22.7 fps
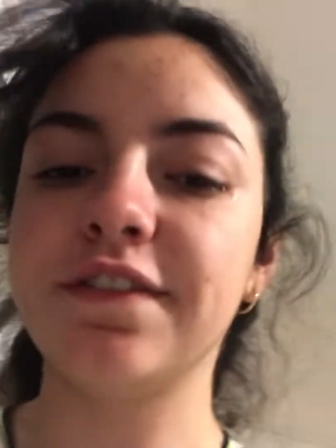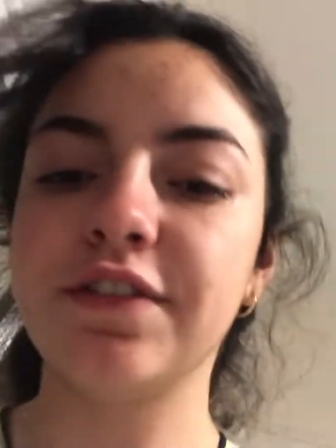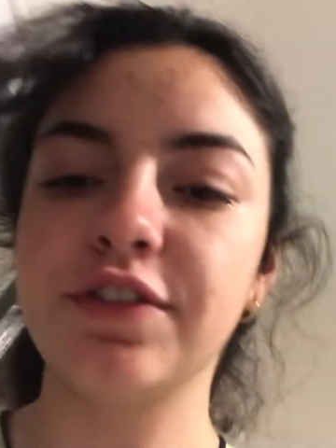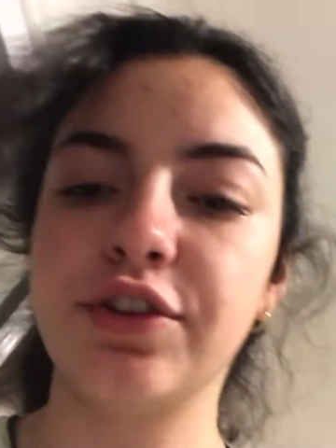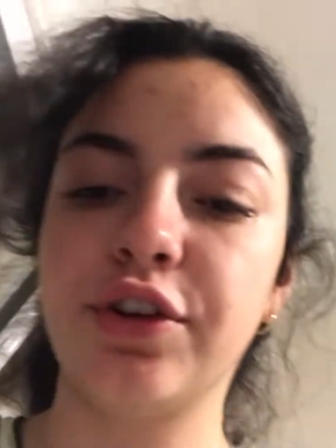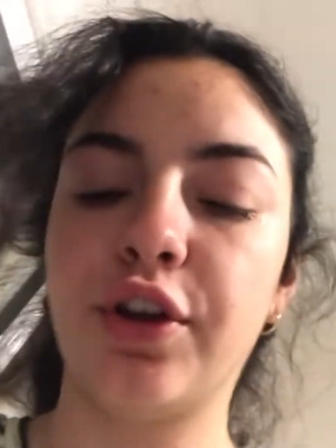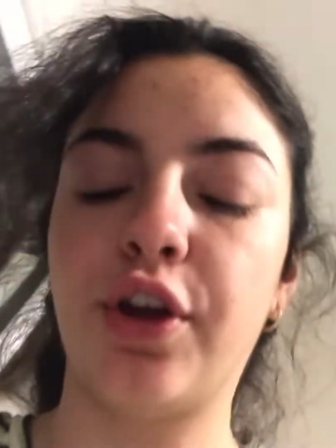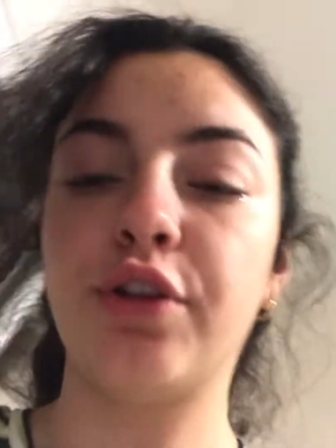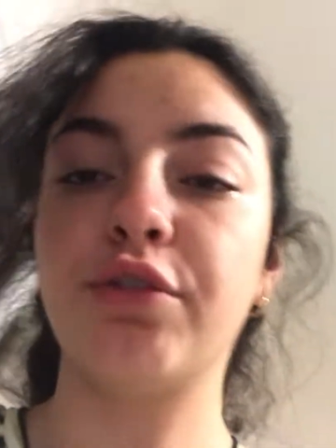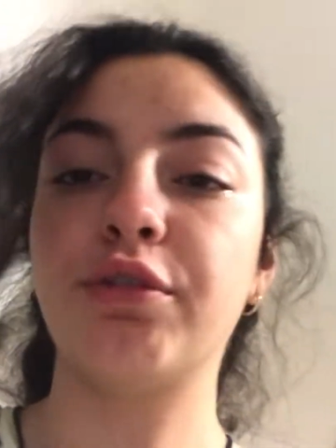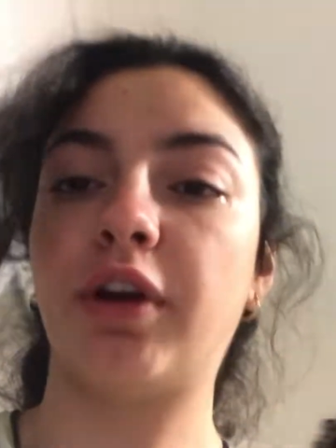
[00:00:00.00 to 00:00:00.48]

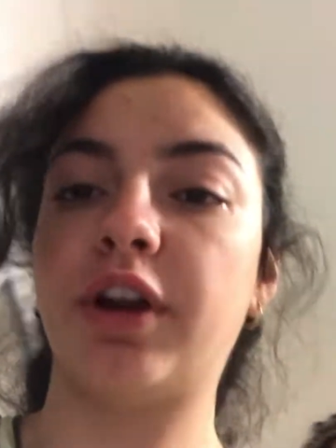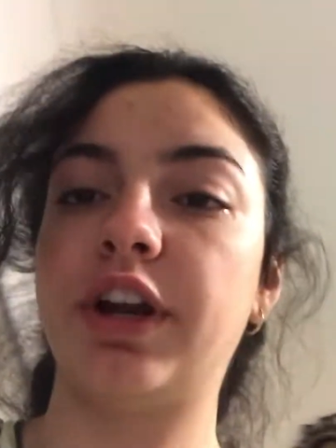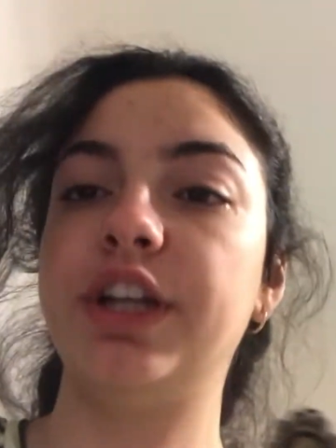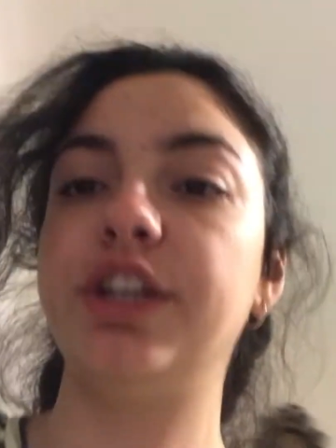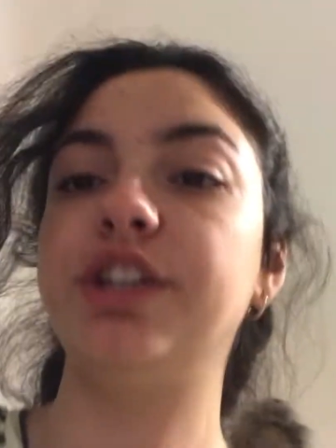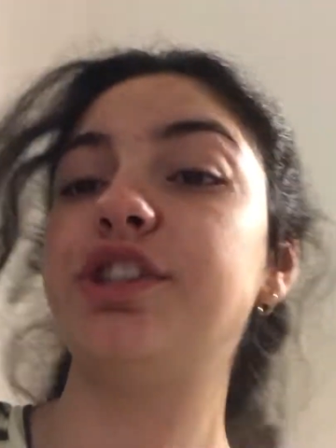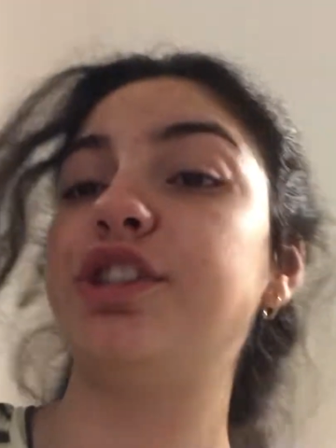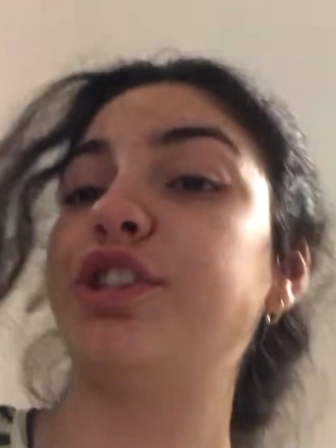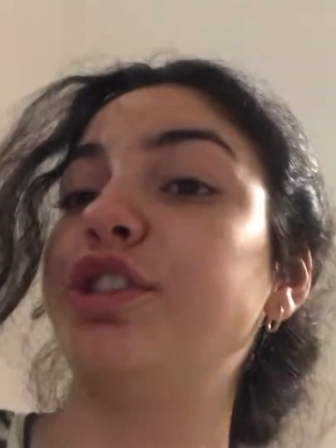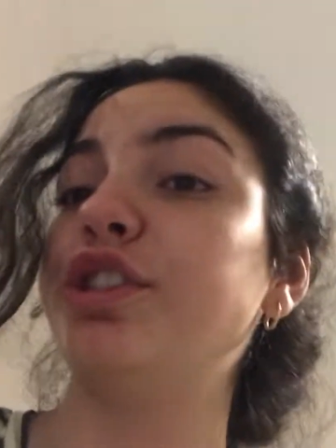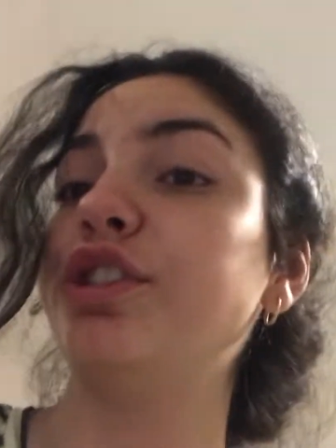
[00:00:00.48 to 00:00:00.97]
no running
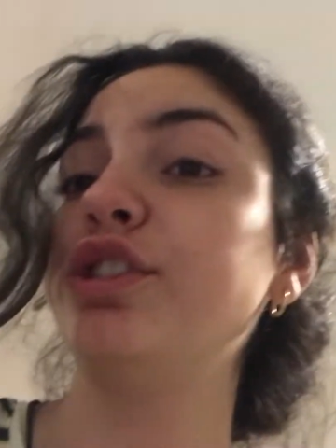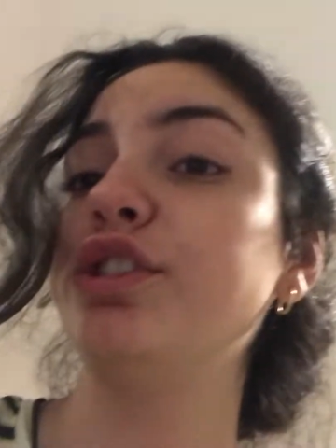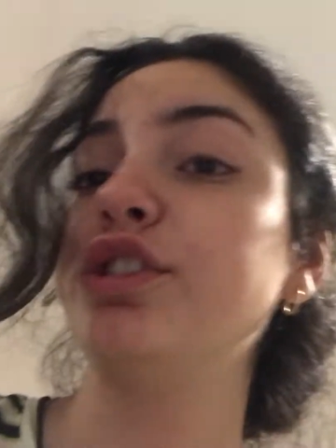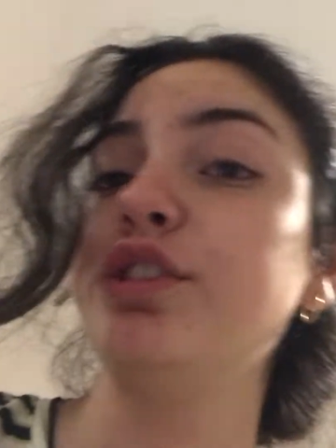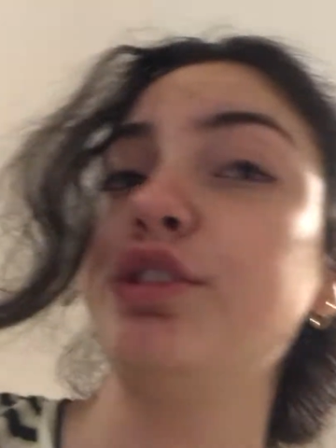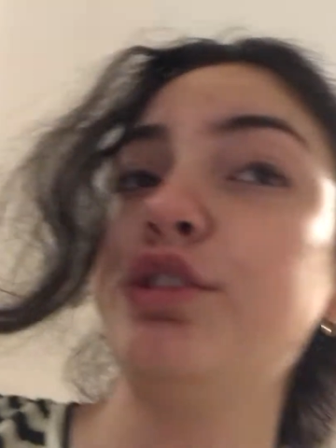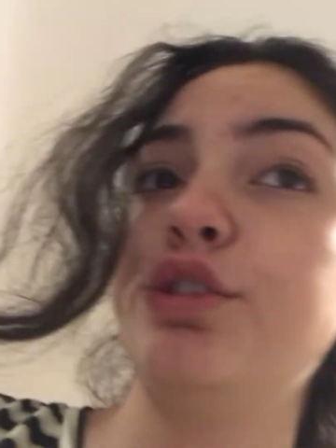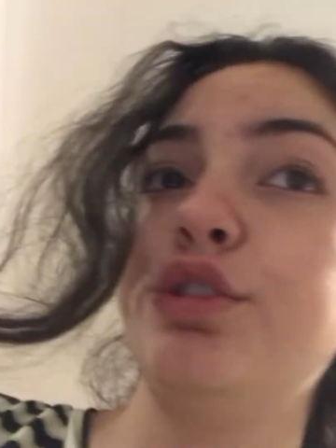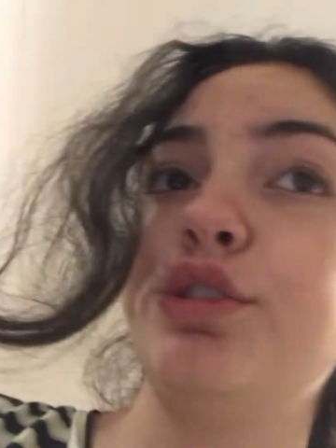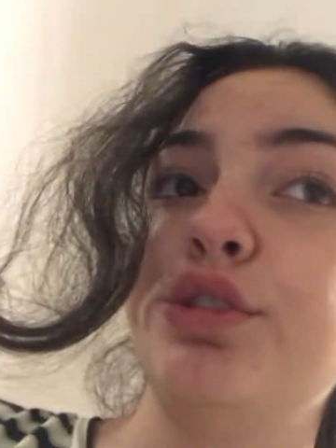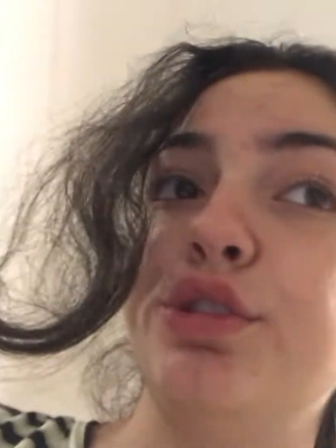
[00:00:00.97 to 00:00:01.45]

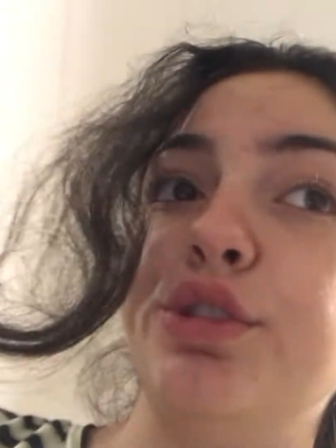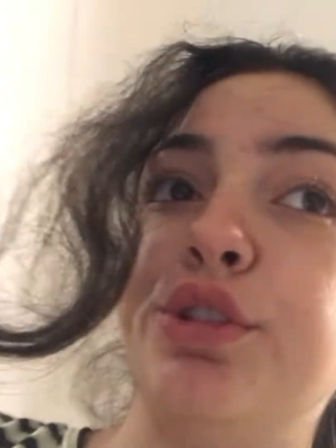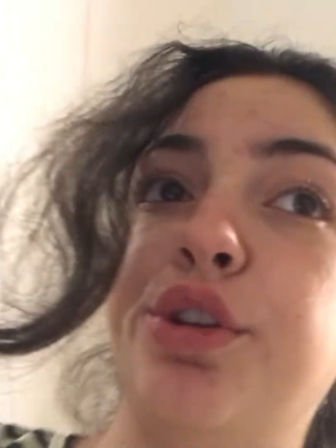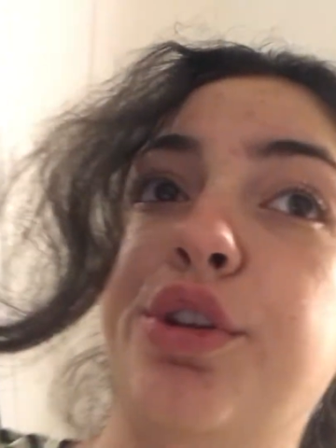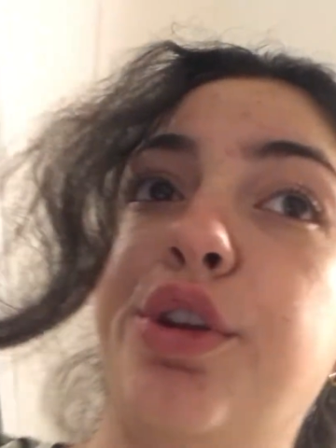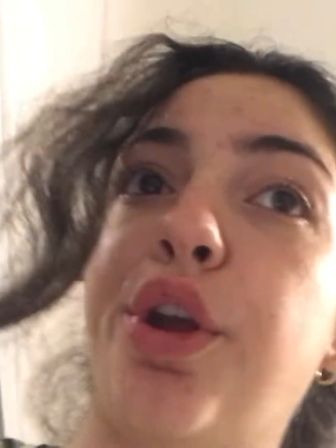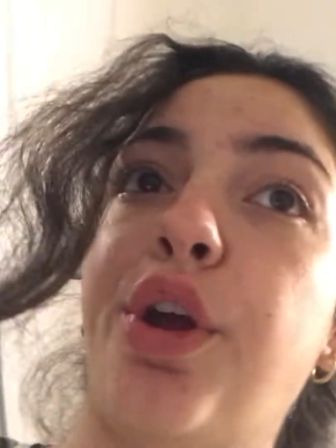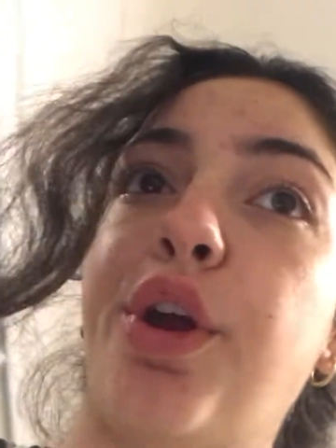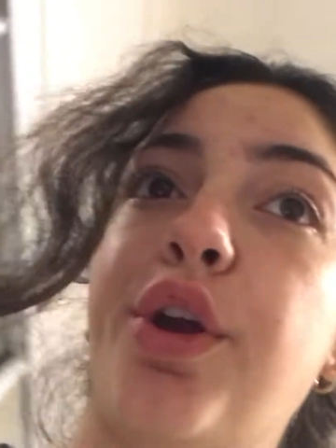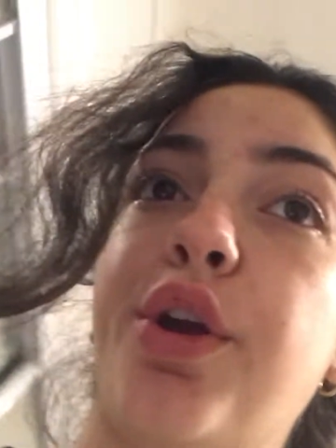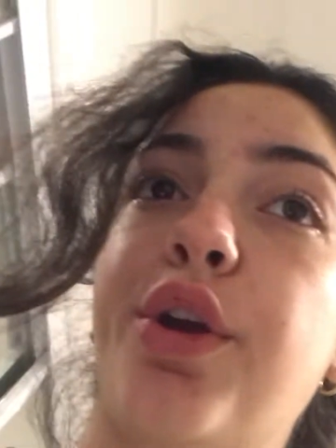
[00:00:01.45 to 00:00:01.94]
shoes,
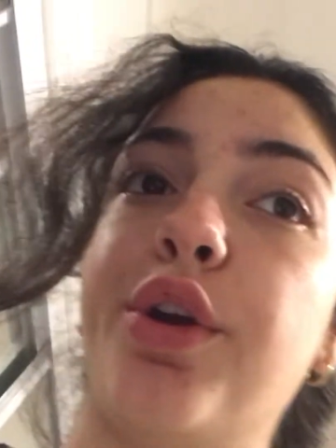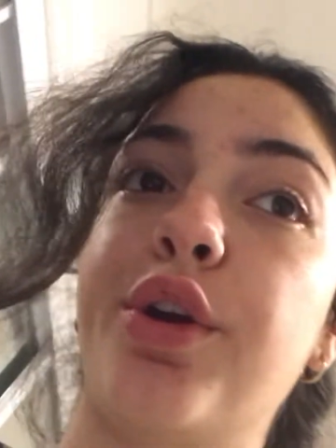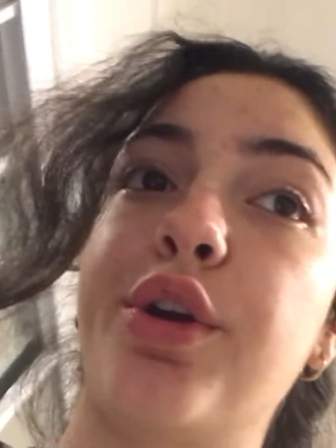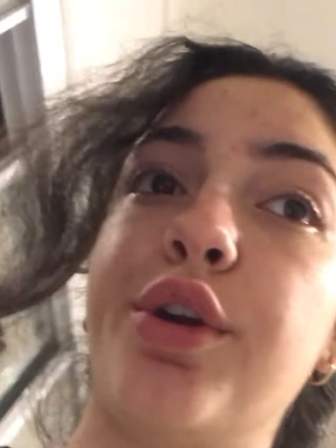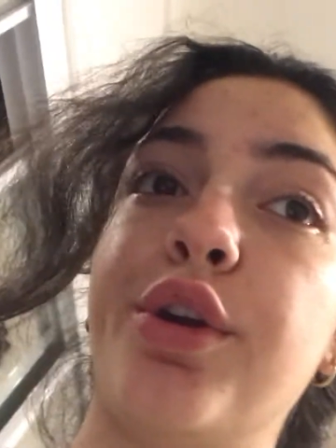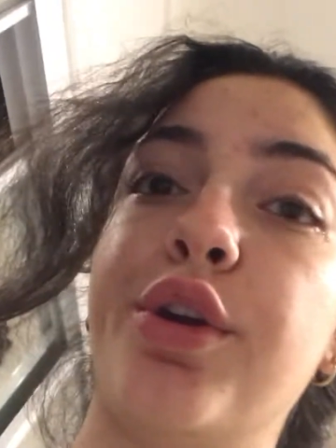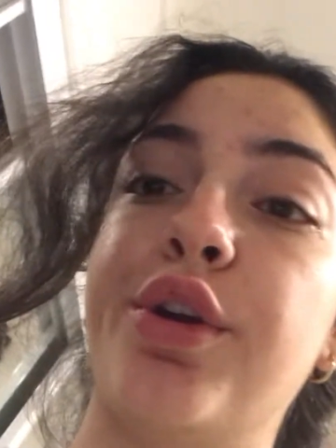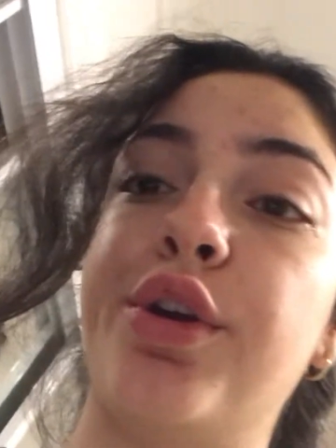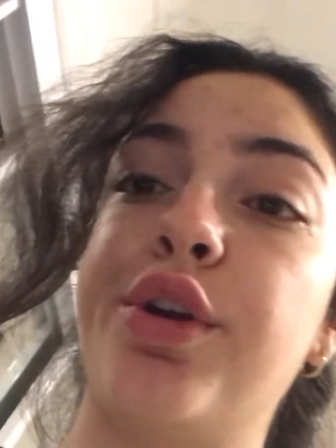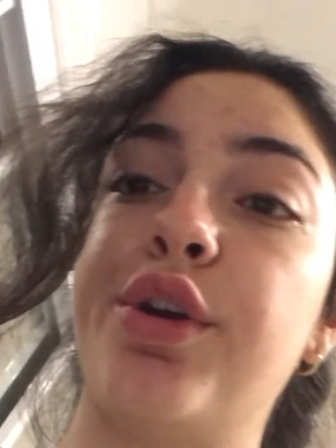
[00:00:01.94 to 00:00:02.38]
no